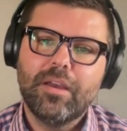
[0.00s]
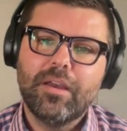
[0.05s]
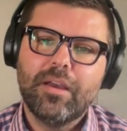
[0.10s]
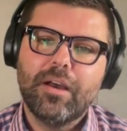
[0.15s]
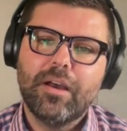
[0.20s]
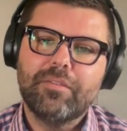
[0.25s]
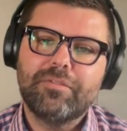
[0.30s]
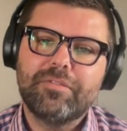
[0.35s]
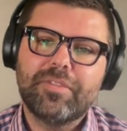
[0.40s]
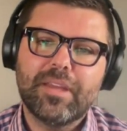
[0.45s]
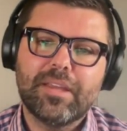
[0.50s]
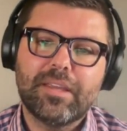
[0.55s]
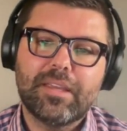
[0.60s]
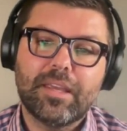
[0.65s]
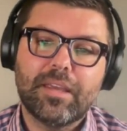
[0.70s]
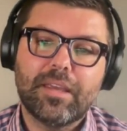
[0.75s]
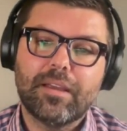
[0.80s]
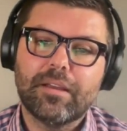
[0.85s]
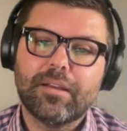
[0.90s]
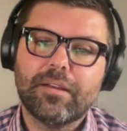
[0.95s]
of
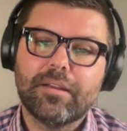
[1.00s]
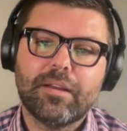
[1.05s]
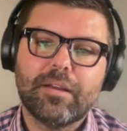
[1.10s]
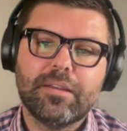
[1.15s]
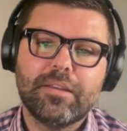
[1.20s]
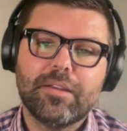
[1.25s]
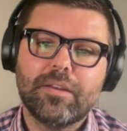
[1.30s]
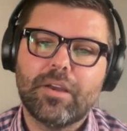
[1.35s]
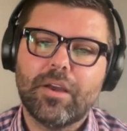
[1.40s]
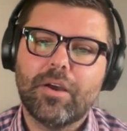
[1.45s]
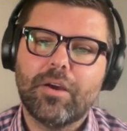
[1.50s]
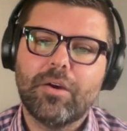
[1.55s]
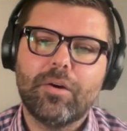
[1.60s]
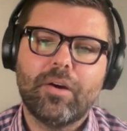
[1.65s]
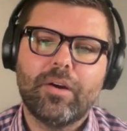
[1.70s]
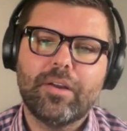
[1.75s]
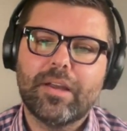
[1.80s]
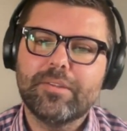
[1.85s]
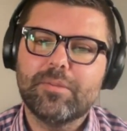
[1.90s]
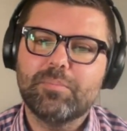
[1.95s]
thinking, you
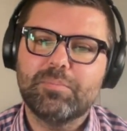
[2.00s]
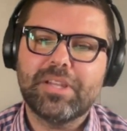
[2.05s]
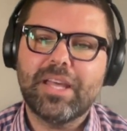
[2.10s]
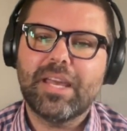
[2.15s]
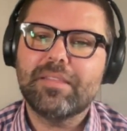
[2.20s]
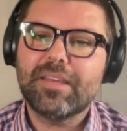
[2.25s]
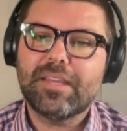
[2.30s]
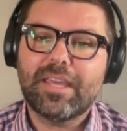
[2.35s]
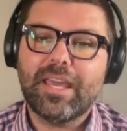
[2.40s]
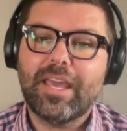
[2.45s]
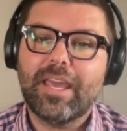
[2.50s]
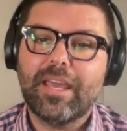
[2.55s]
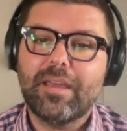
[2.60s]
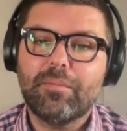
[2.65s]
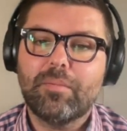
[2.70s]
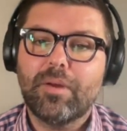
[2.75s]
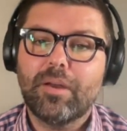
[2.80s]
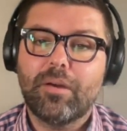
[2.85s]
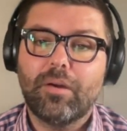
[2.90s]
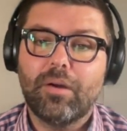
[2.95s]
know, play the
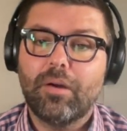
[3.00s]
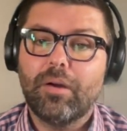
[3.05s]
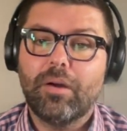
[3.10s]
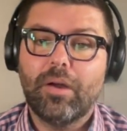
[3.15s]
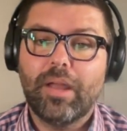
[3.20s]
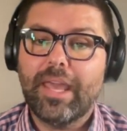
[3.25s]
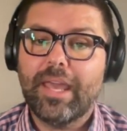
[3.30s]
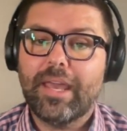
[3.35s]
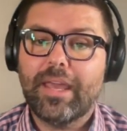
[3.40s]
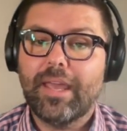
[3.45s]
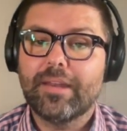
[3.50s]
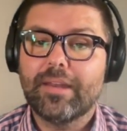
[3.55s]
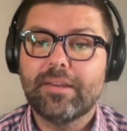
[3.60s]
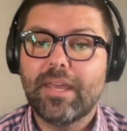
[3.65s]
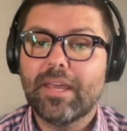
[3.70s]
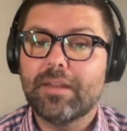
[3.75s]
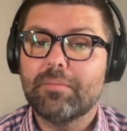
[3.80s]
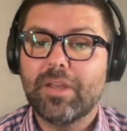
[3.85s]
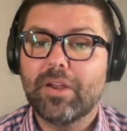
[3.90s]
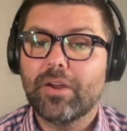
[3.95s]
game
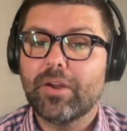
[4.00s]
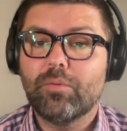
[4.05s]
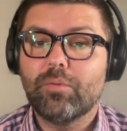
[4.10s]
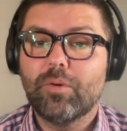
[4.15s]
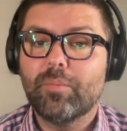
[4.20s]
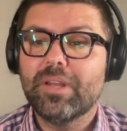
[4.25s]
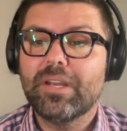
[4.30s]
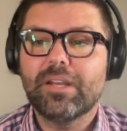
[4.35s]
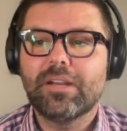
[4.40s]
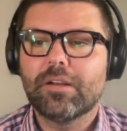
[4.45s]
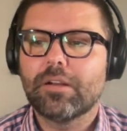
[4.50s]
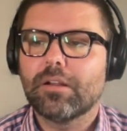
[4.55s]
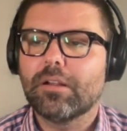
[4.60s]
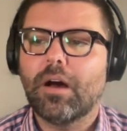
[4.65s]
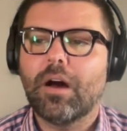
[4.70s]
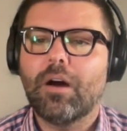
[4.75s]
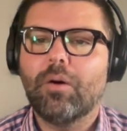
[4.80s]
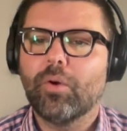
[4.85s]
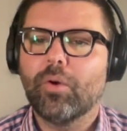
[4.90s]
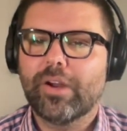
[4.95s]
and marry a woman and it'll
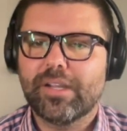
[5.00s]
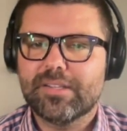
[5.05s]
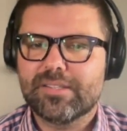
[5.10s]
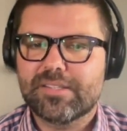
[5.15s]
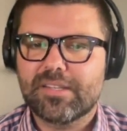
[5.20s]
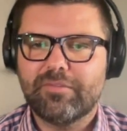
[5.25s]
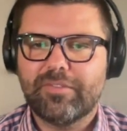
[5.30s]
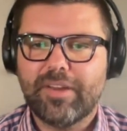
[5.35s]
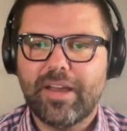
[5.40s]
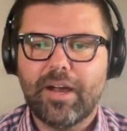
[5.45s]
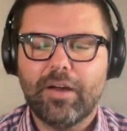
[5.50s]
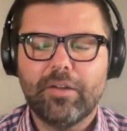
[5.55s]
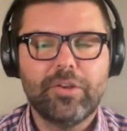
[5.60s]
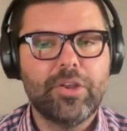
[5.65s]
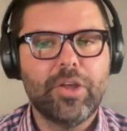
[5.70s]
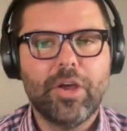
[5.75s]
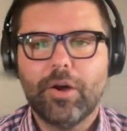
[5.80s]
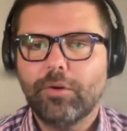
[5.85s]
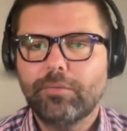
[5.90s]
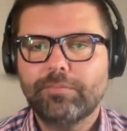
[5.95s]
all work itself out.
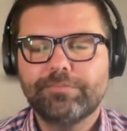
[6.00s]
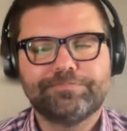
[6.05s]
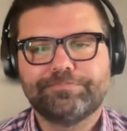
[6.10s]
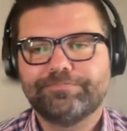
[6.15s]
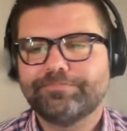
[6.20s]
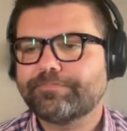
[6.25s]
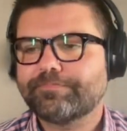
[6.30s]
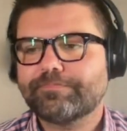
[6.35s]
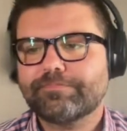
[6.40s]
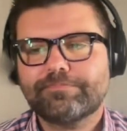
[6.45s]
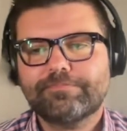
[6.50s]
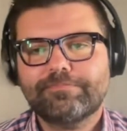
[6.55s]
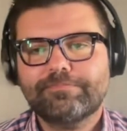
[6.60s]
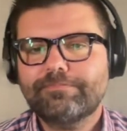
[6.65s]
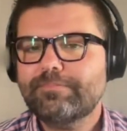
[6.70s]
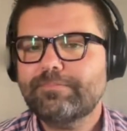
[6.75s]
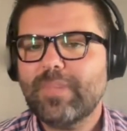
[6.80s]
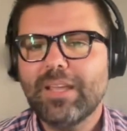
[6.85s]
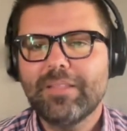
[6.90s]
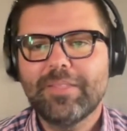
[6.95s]
No,
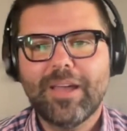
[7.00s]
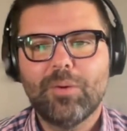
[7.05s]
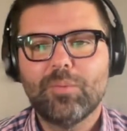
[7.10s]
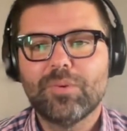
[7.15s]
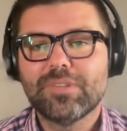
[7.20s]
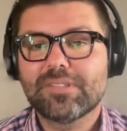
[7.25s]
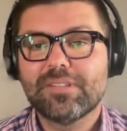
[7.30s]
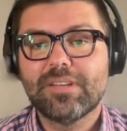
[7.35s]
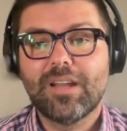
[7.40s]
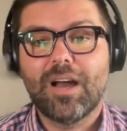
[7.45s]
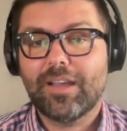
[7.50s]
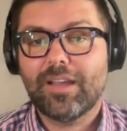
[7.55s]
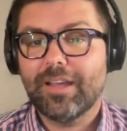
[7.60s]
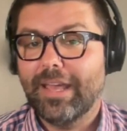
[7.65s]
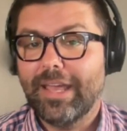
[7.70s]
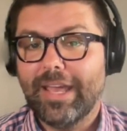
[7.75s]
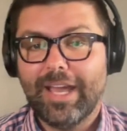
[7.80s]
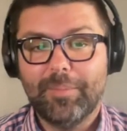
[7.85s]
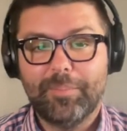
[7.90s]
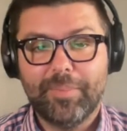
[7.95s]
that was not going to
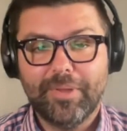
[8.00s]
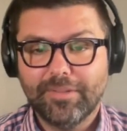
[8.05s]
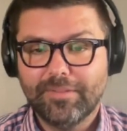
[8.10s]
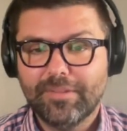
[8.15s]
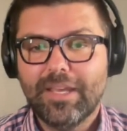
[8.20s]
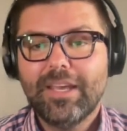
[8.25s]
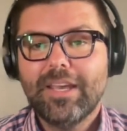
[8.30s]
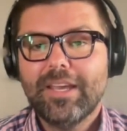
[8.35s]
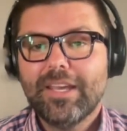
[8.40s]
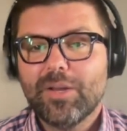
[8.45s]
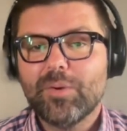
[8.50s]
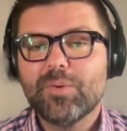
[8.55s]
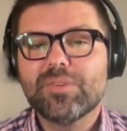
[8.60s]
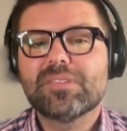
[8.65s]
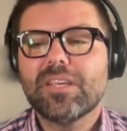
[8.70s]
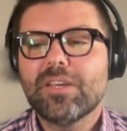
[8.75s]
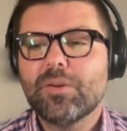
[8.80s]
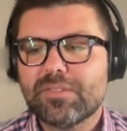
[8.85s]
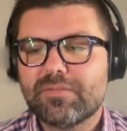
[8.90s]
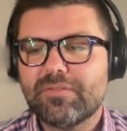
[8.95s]
happen. It
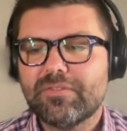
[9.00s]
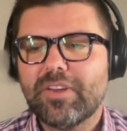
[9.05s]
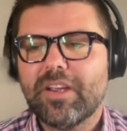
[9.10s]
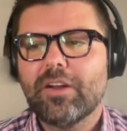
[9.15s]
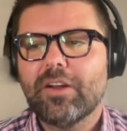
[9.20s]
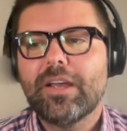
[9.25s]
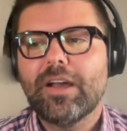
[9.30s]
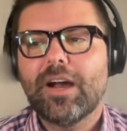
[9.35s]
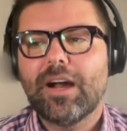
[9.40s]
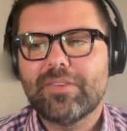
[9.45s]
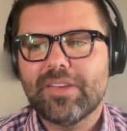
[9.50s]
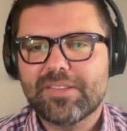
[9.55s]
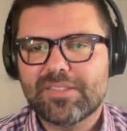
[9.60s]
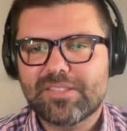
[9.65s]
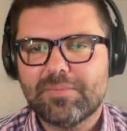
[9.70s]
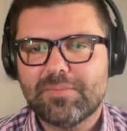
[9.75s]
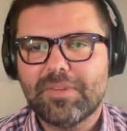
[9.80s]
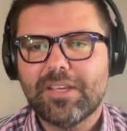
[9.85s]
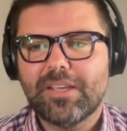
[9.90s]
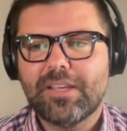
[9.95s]
was very
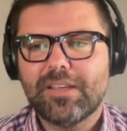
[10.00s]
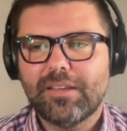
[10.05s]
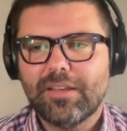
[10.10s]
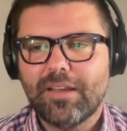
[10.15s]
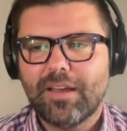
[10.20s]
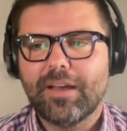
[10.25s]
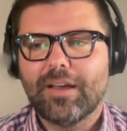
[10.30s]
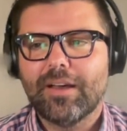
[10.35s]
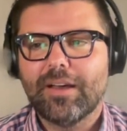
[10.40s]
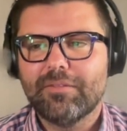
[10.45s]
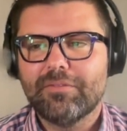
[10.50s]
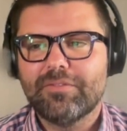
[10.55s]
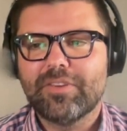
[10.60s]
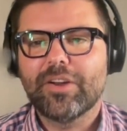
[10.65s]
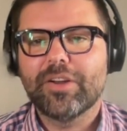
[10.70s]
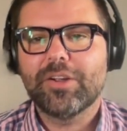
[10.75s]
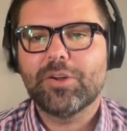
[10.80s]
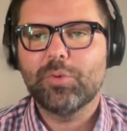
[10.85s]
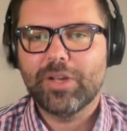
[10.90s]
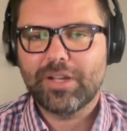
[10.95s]
obvious to me
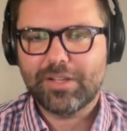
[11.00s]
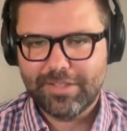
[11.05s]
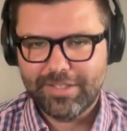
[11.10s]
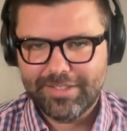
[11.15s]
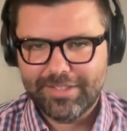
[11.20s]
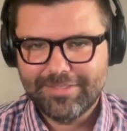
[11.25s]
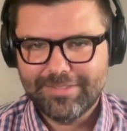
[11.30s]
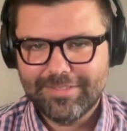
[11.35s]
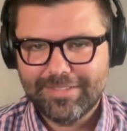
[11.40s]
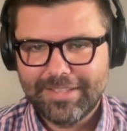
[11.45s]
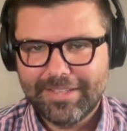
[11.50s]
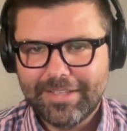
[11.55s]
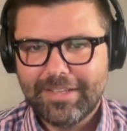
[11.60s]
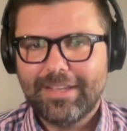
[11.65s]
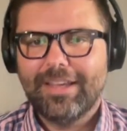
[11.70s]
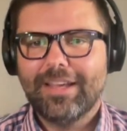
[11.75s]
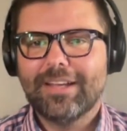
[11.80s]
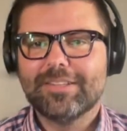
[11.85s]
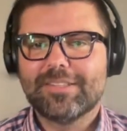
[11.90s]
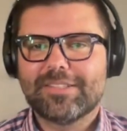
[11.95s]
very quickly,
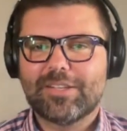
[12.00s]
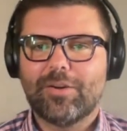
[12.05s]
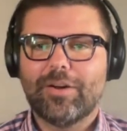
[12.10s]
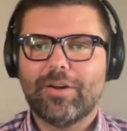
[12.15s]
and so